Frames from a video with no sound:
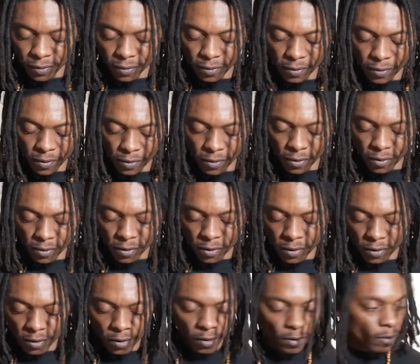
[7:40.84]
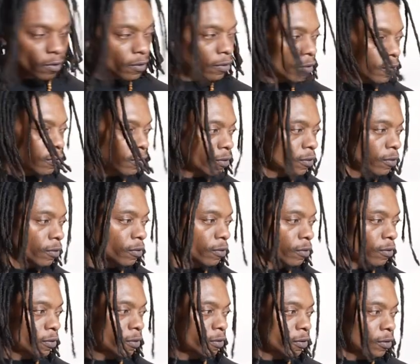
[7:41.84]

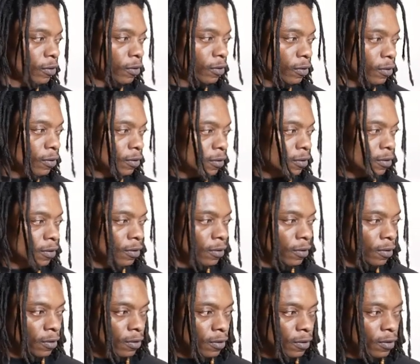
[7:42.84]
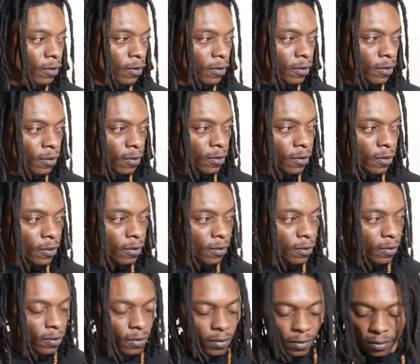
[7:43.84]

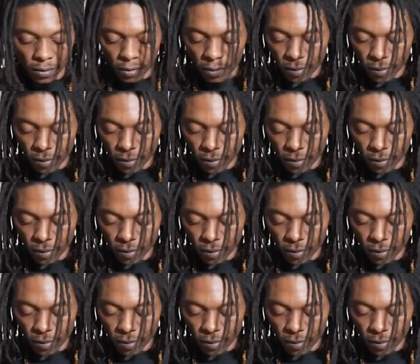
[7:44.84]
No words are spoken by the person on screen.